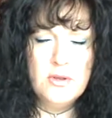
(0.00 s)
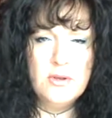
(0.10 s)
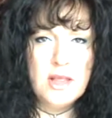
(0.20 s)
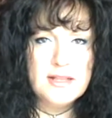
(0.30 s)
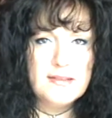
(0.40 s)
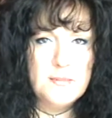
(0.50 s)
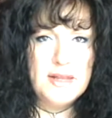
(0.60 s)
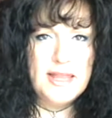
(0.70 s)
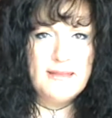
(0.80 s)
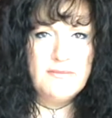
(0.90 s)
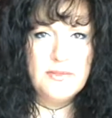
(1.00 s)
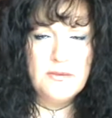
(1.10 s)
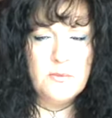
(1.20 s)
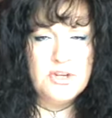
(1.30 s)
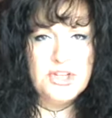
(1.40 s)
We all like to believe
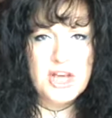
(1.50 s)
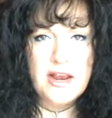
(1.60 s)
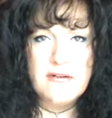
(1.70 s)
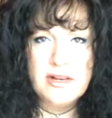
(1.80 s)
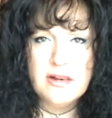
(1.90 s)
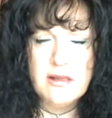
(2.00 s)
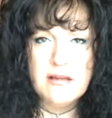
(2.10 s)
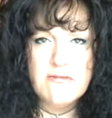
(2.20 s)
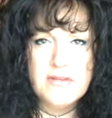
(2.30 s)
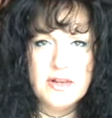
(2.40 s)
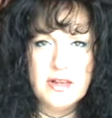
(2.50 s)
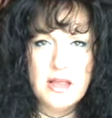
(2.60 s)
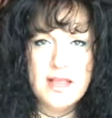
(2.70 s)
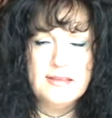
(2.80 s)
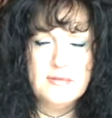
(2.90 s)
that we're sharing love and
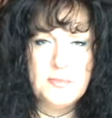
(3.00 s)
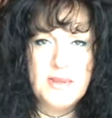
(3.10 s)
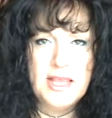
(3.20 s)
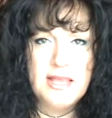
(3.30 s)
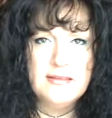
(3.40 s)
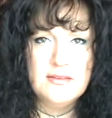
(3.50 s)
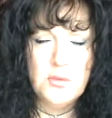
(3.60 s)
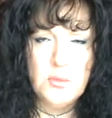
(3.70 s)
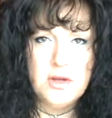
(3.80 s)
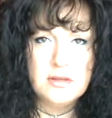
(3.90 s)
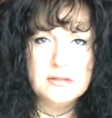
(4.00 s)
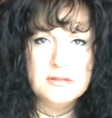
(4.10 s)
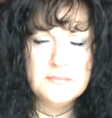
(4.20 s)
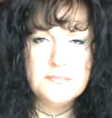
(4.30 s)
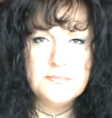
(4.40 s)
light and peace in the
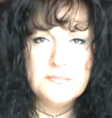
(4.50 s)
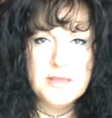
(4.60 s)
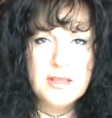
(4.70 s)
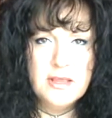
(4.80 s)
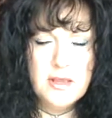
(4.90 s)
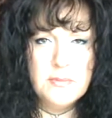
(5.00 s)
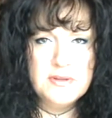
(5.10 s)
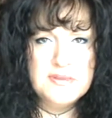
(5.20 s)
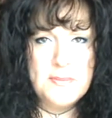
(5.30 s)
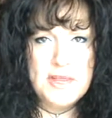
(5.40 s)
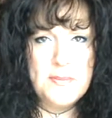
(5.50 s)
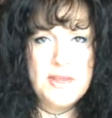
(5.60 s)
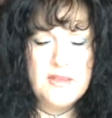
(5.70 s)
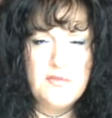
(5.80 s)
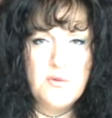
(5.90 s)
world. But to be a
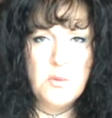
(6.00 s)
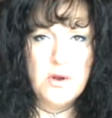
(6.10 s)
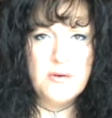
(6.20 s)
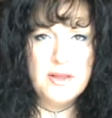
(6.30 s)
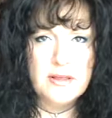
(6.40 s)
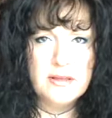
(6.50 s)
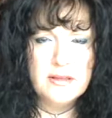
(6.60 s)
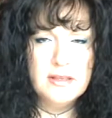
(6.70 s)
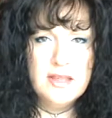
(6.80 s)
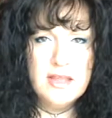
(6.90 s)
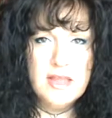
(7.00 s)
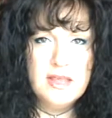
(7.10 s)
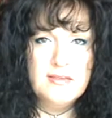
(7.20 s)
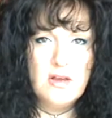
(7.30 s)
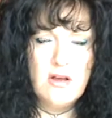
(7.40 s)
peaceful warrior
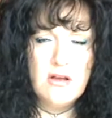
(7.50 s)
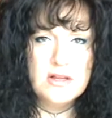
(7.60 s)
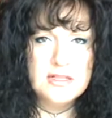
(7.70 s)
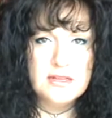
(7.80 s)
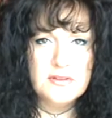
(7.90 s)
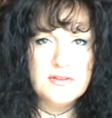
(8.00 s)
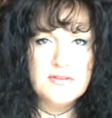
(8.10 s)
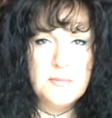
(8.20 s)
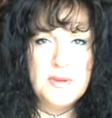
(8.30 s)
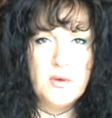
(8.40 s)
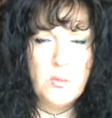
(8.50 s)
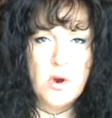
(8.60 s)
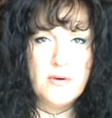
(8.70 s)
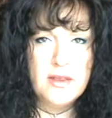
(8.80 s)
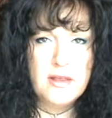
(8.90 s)
is harder than to be a
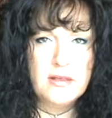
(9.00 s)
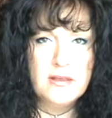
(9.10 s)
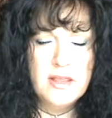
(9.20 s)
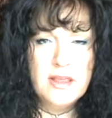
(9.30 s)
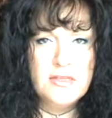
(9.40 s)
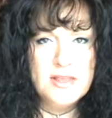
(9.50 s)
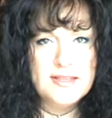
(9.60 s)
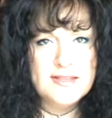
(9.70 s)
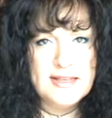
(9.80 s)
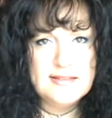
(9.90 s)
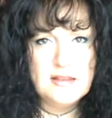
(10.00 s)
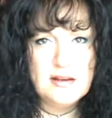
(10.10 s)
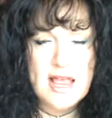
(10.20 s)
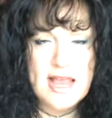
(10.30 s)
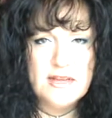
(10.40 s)
warrior that is set
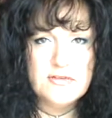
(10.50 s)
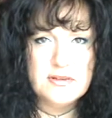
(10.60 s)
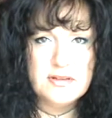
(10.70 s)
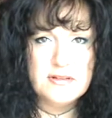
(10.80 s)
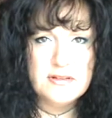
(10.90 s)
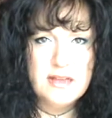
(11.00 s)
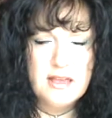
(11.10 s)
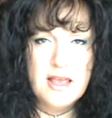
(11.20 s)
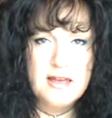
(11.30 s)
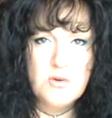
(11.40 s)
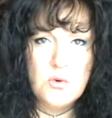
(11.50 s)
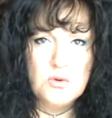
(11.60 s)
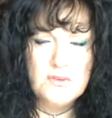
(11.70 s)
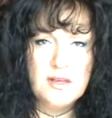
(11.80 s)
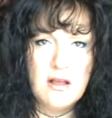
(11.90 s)
on hatred and
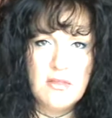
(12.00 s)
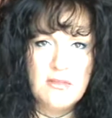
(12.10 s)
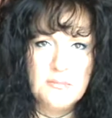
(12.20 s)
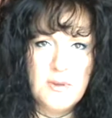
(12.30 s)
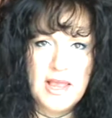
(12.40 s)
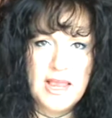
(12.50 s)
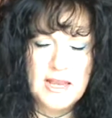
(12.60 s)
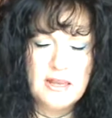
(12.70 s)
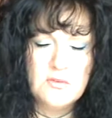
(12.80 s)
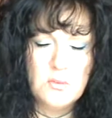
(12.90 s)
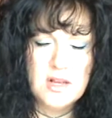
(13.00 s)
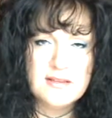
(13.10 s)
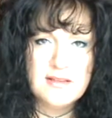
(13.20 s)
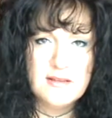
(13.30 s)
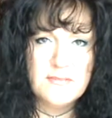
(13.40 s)
causing others pain as well
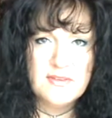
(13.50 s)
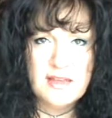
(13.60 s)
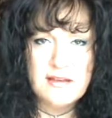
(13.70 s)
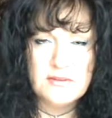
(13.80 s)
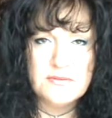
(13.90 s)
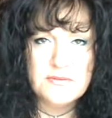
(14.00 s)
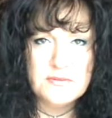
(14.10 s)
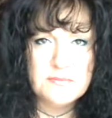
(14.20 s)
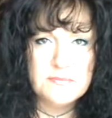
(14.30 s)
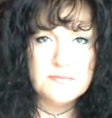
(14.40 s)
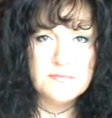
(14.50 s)
as ourselves.